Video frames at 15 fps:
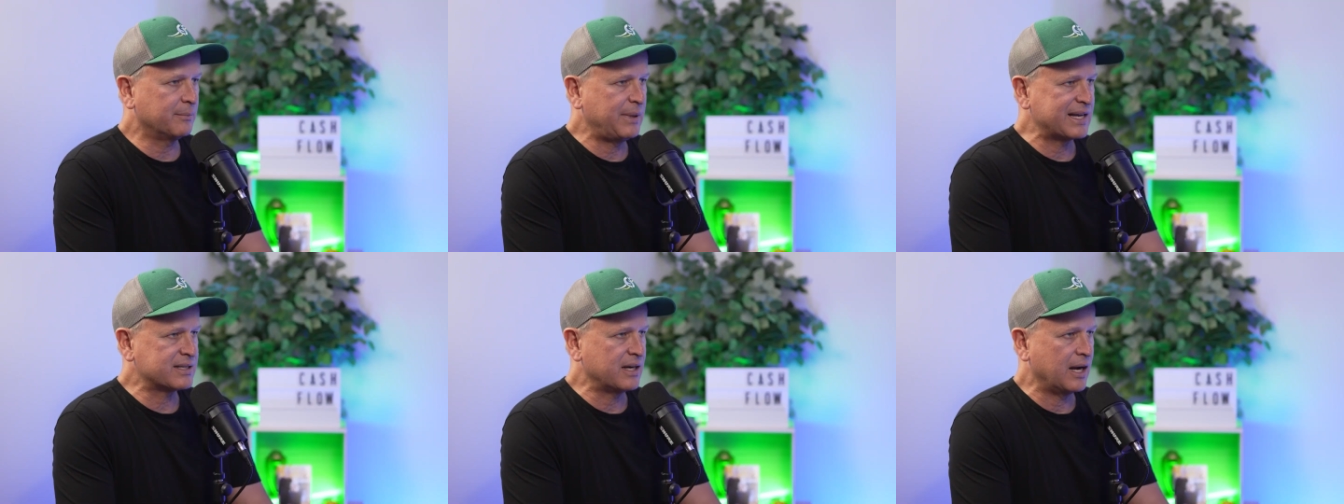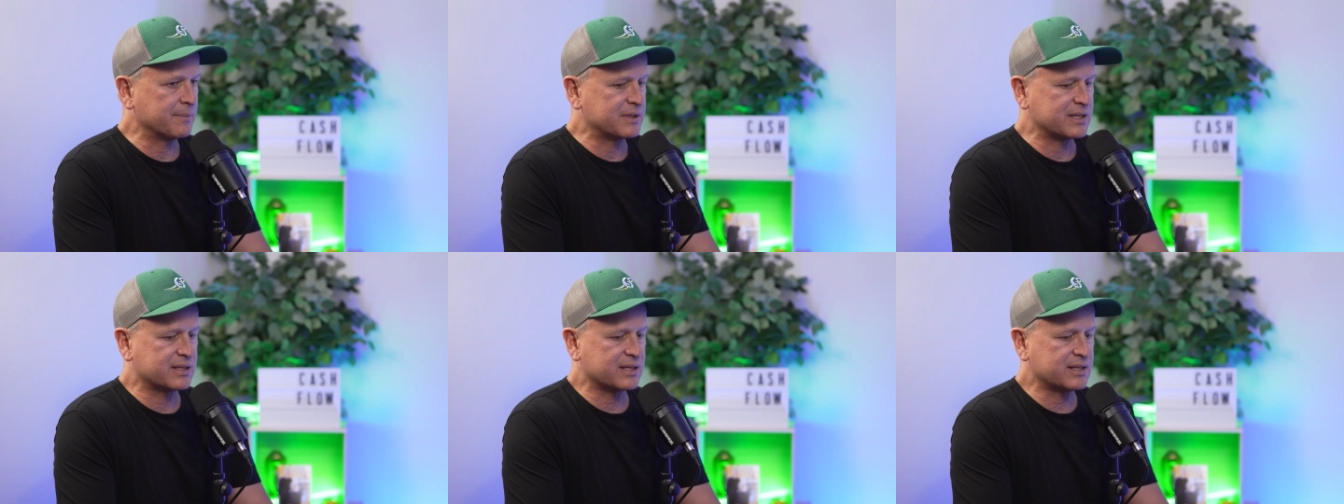the best
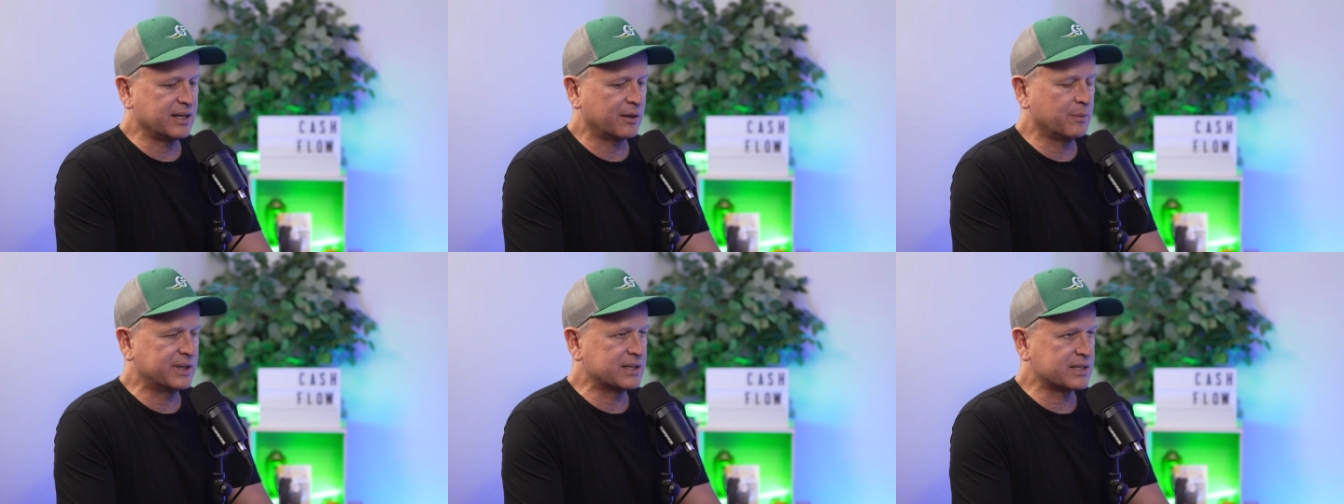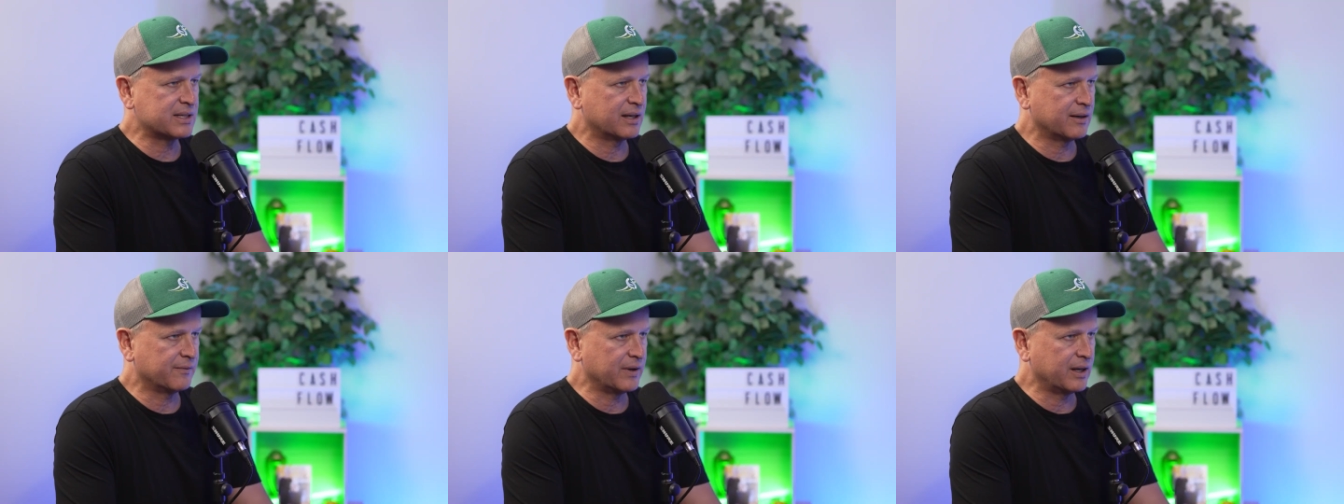options, just like we just
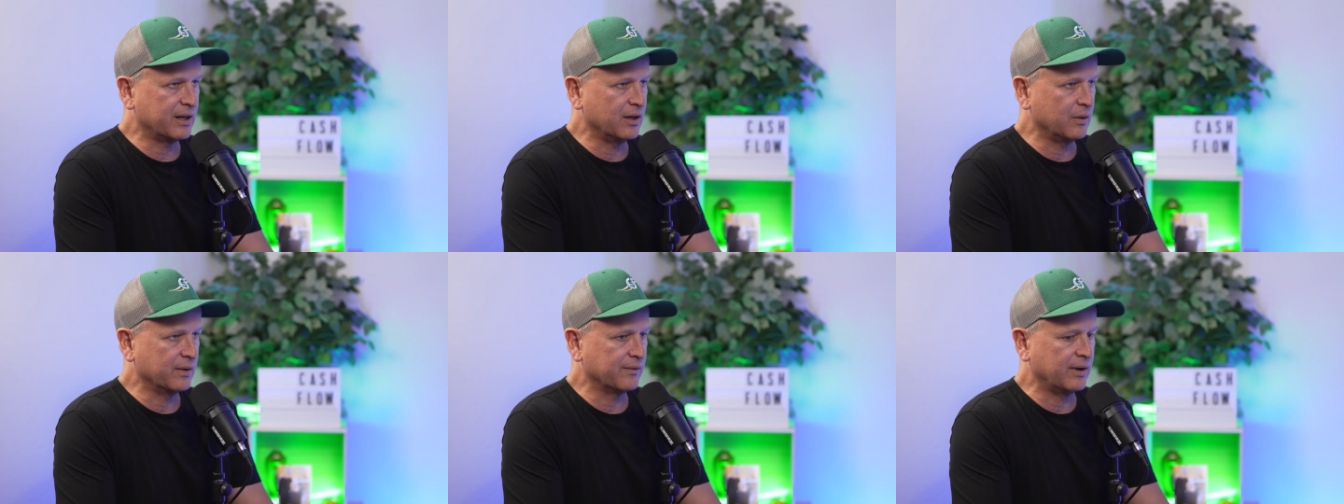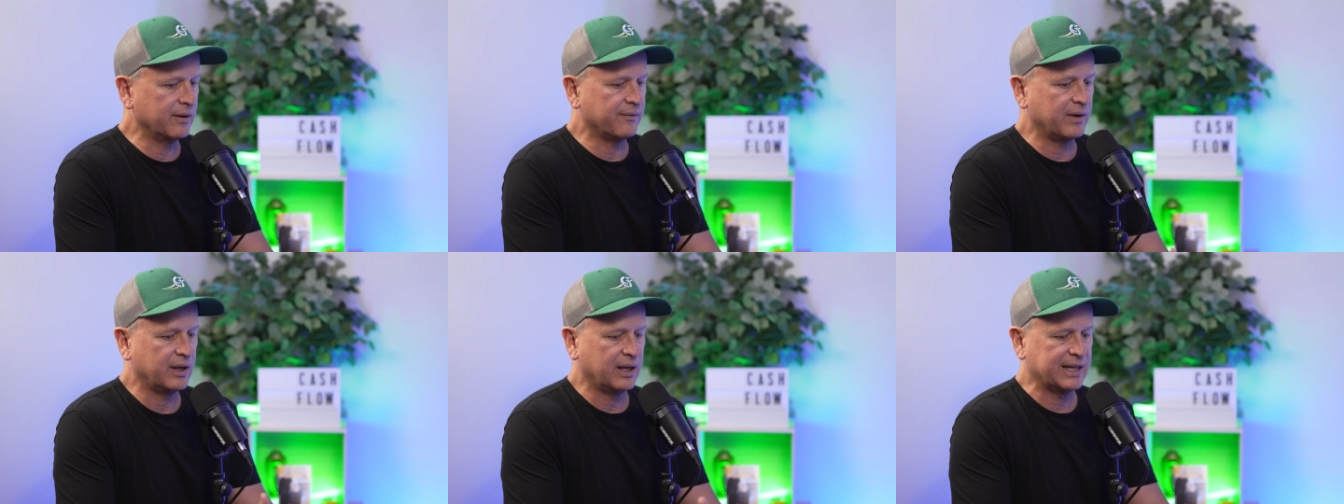did a video
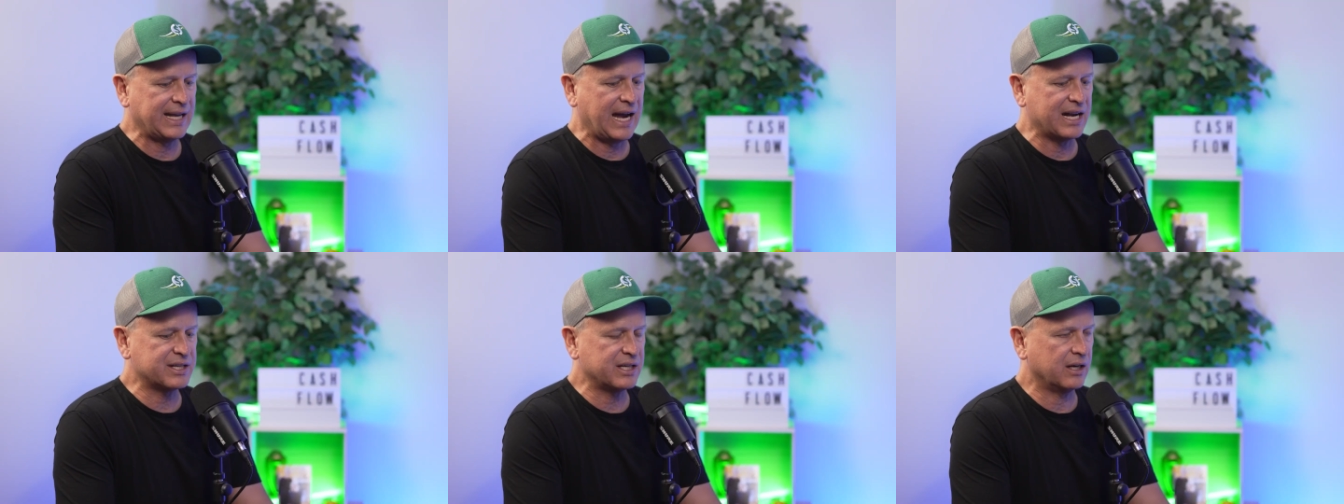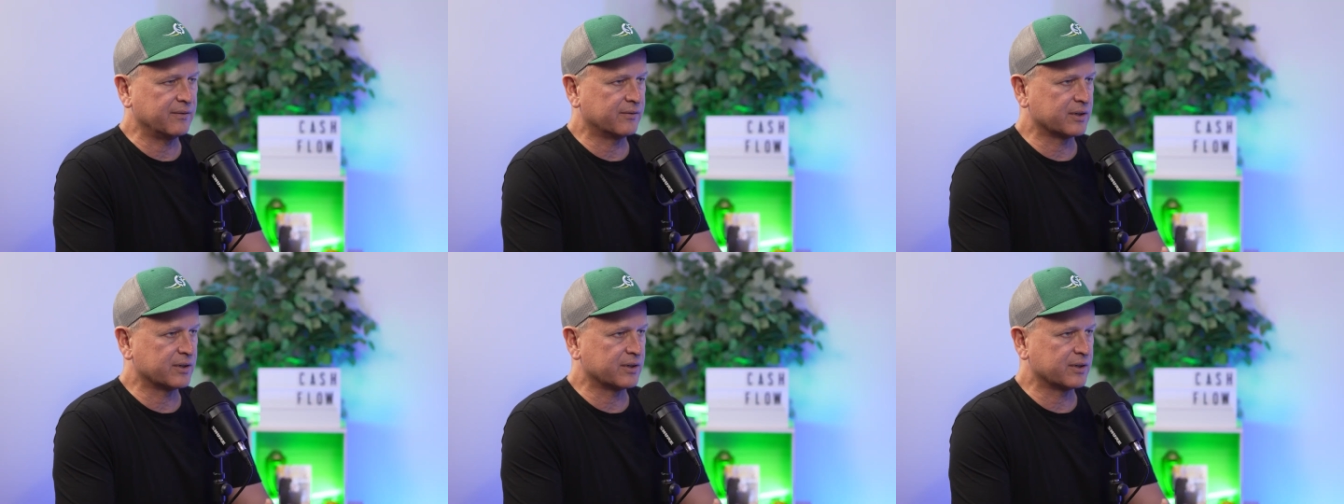of, cash out